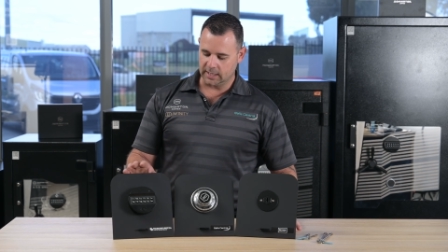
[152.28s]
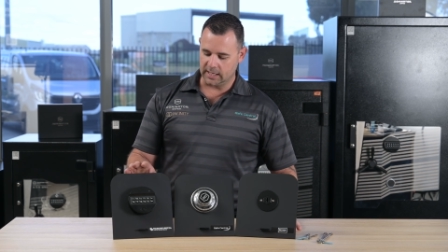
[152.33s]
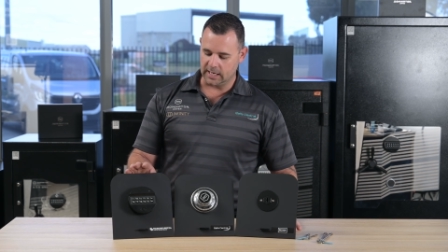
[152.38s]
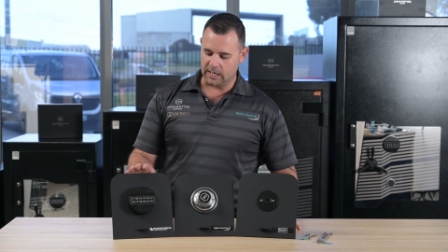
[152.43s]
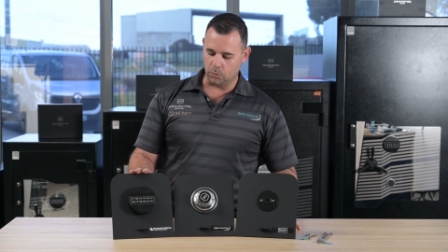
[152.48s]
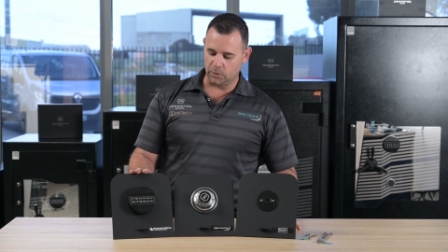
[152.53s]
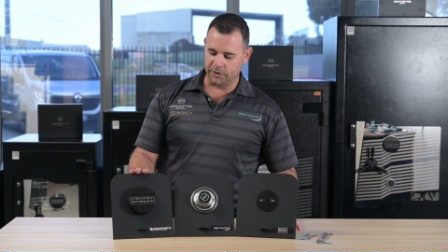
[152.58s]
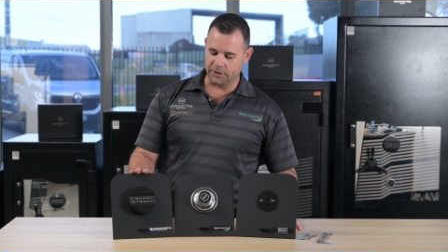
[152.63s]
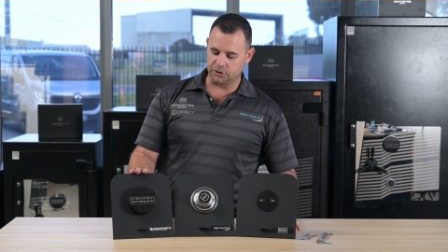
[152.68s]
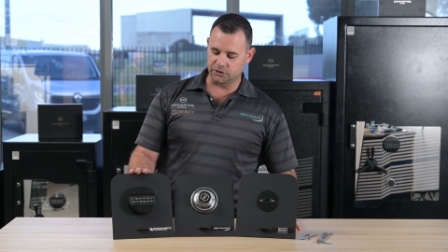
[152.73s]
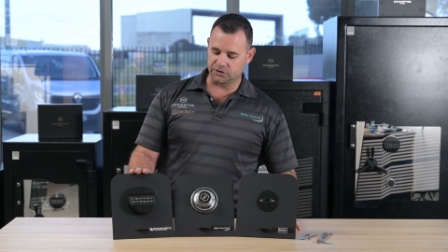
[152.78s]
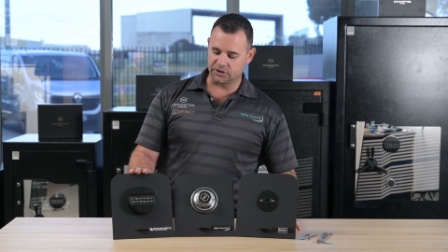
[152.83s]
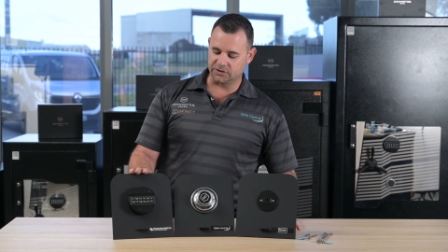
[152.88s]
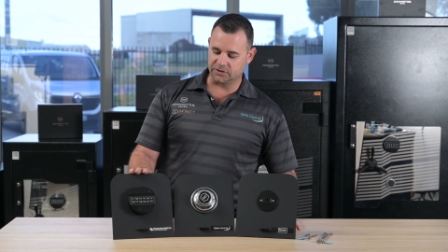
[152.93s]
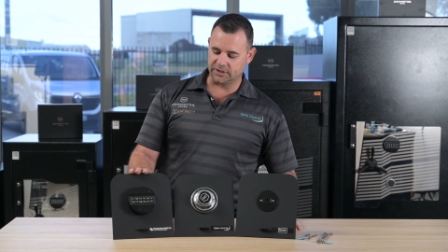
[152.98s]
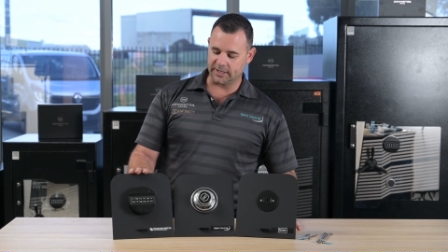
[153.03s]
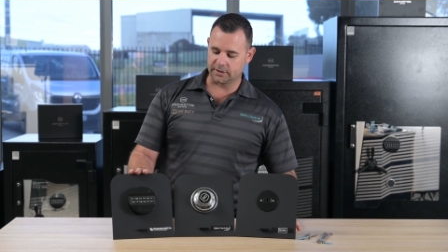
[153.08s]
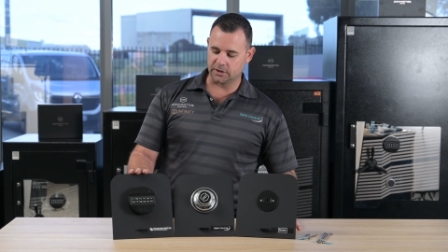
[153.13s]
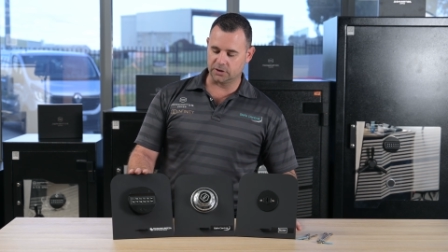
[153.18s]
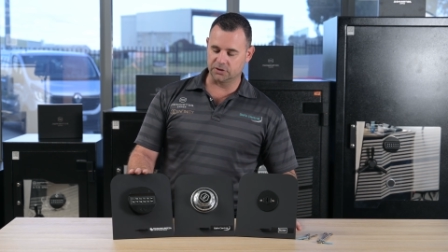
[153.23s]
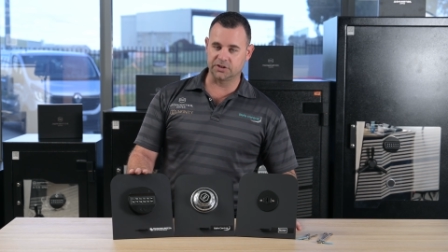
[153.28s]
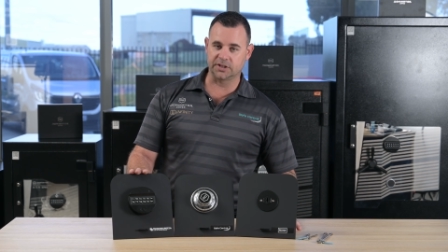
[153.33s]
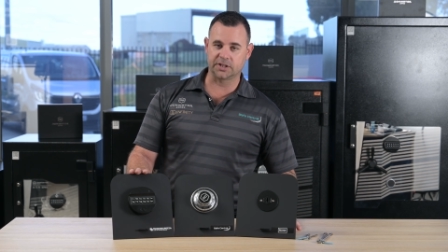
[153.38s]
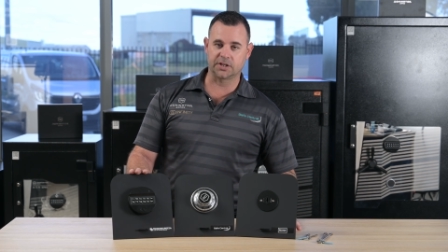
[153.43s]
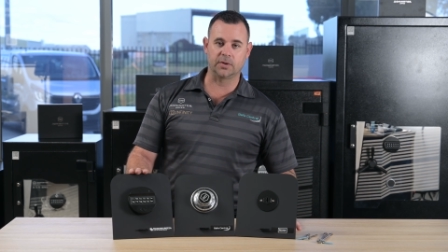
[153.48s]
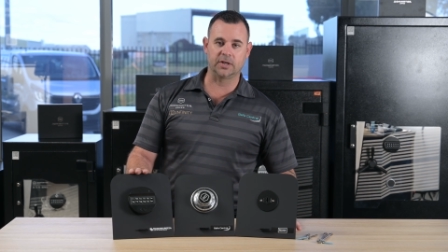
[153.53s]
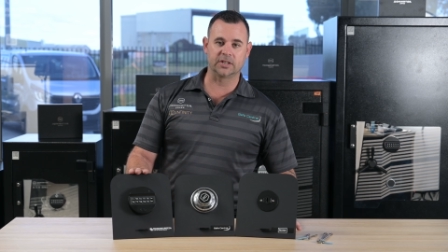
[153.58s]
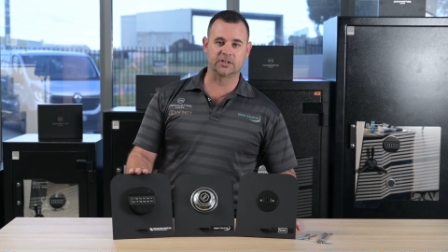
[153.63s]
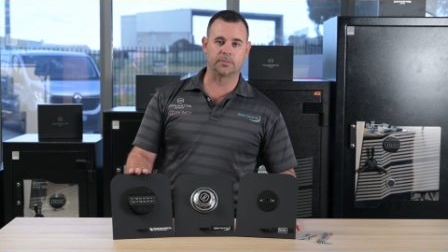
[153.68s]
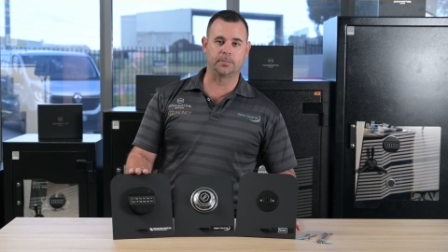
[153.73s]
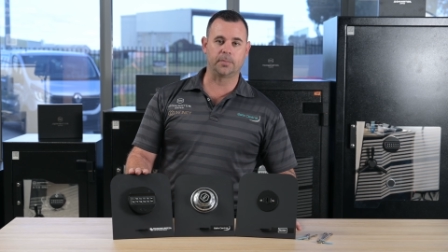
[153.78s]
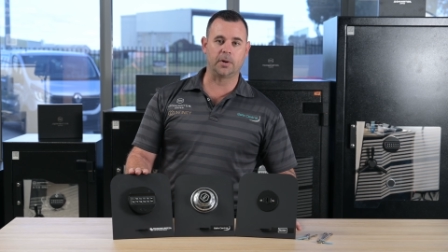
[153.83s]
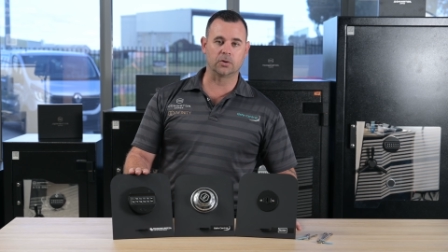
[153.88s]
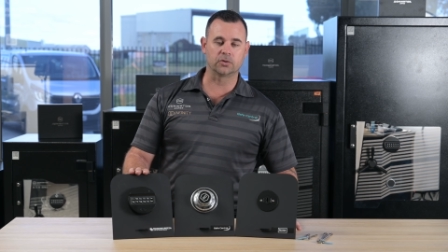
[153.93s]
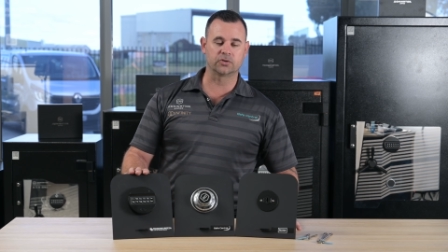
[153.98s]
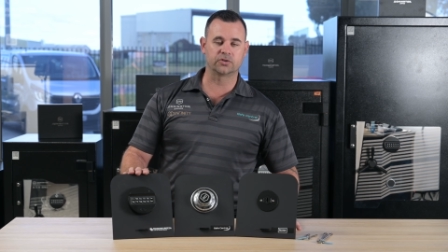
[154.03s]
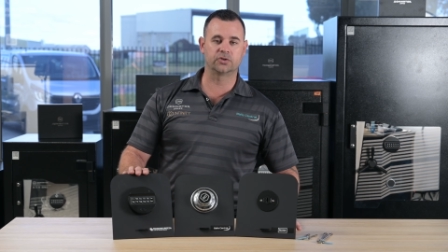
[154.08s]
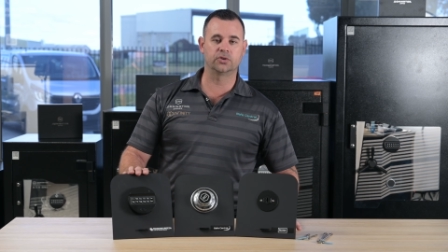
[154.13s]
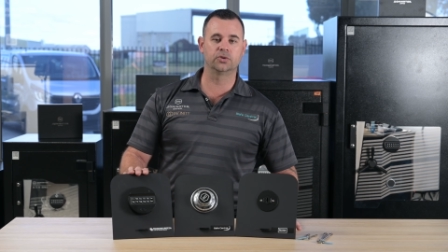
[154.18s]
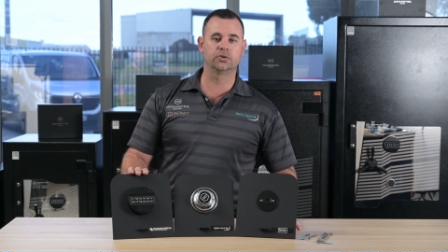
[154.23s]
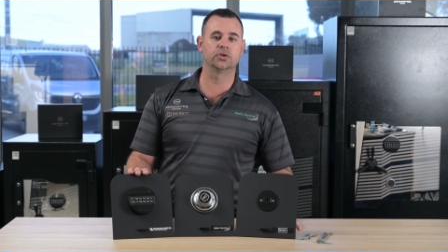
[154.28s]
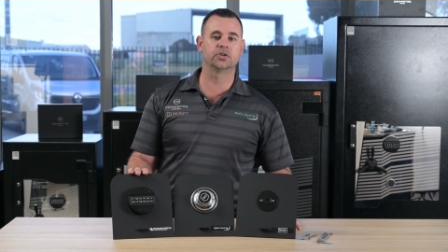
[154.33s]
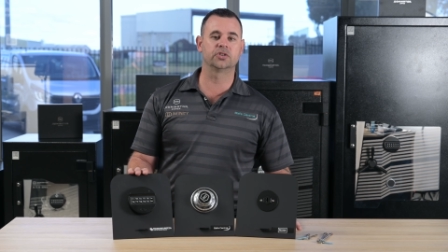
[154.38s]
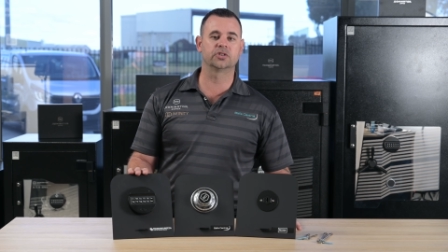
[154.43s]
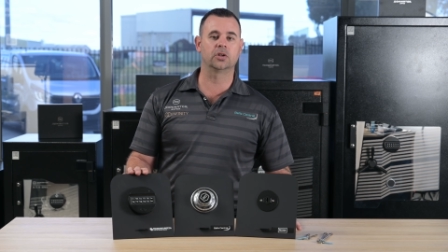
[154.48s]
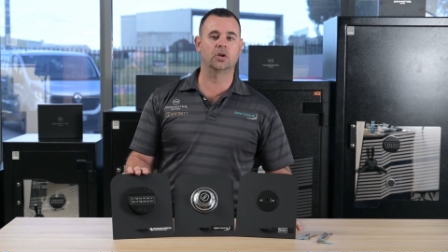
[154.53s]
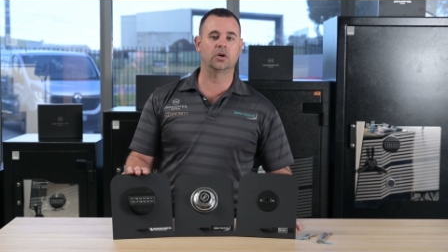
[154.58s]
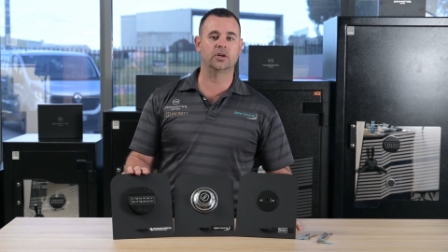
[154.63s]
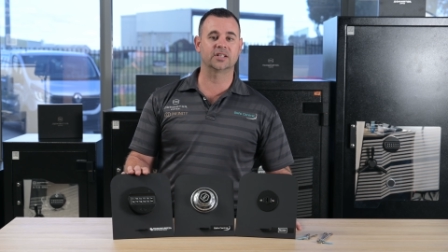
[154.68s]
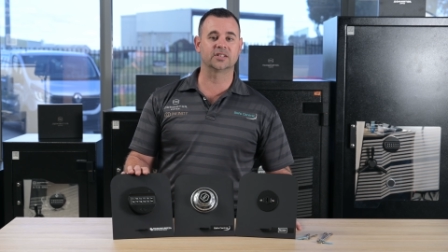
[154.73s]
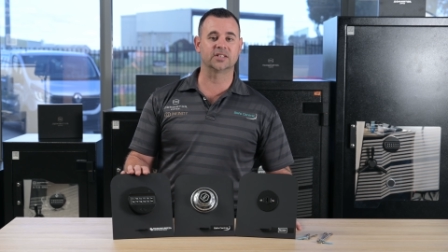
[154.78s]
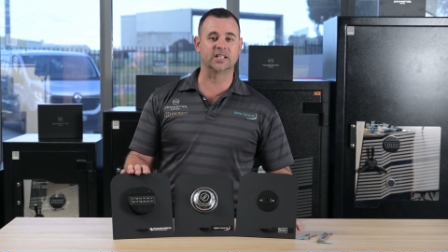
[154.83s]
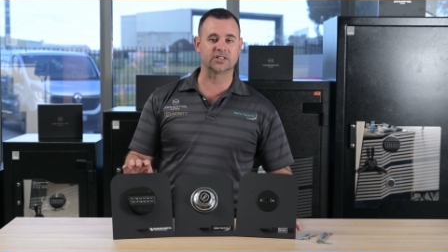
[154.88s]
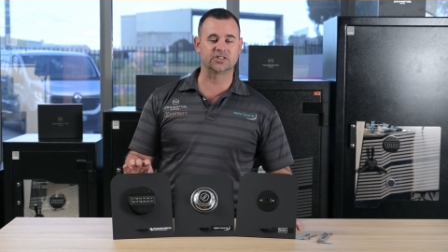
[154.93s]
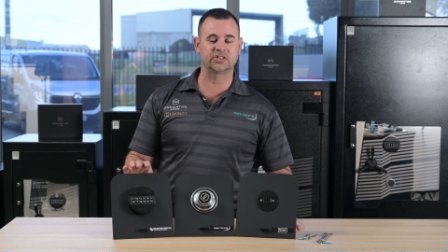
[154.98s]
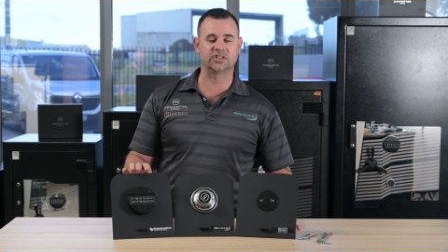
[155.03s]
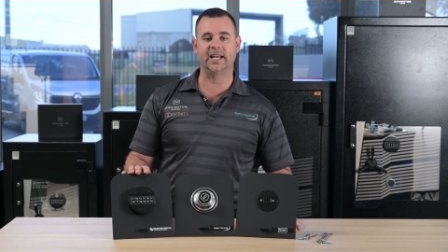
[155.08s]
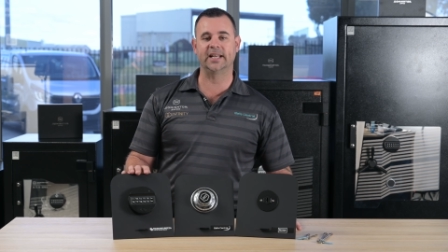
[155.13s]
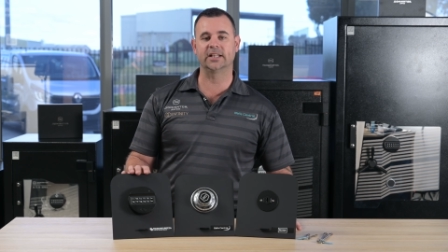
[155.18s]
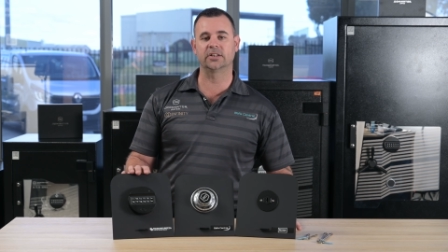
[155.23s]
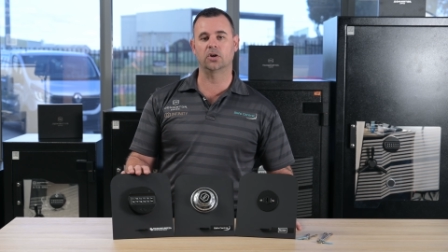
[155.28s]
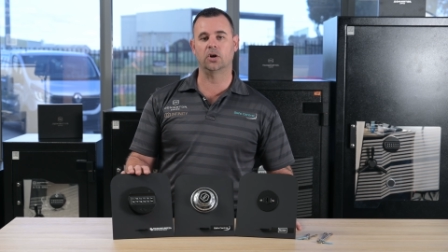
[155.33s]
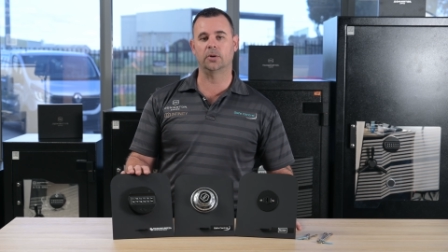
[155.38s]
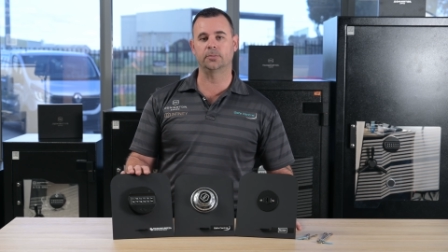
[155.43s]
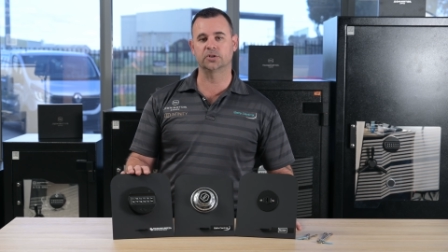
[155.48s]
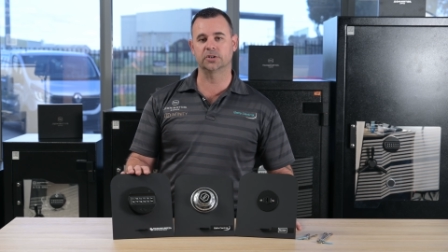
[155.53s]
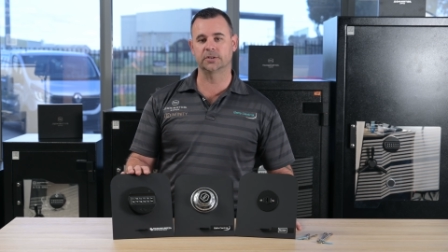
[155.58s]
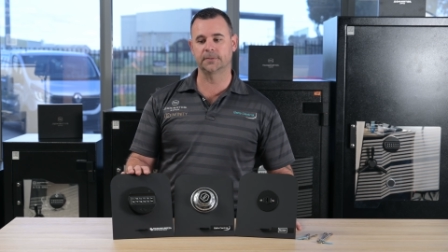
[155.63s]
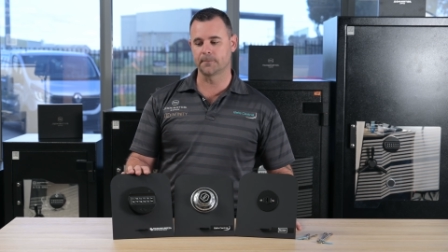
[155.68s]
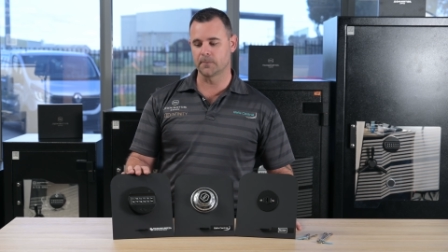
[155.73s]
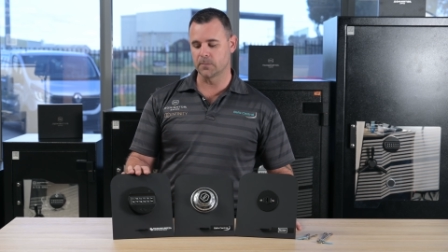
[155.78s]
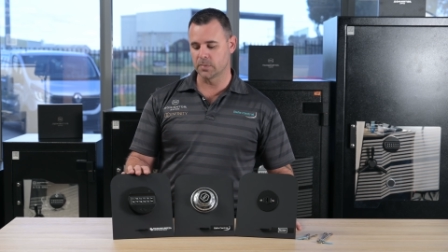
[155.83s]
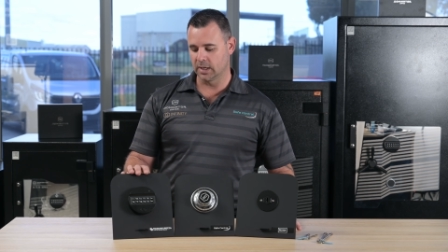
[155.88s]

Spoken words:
We use the TechnoSecure as a Pulse 2-user lock as our standard option.